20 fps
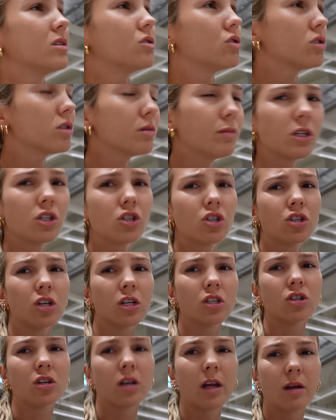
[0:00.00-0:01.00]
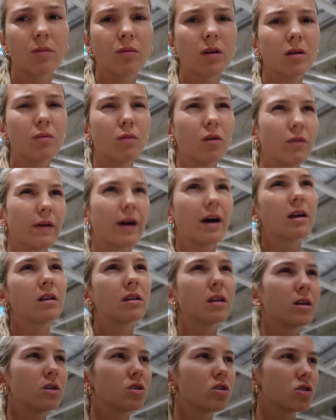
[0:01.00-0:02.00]
There's just so much shit you need when you move out
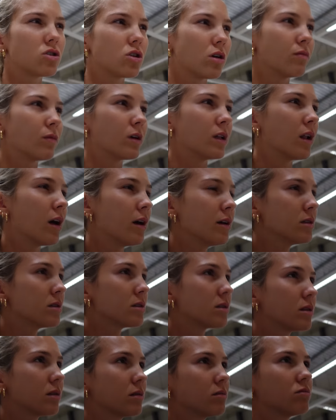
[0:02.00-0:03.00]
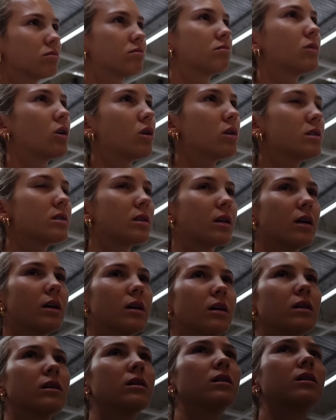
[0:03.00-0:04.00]
and you just don't realise.
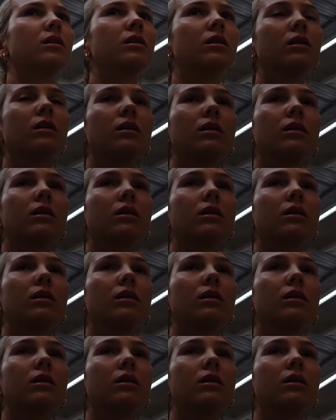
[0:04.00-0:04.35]
Honestly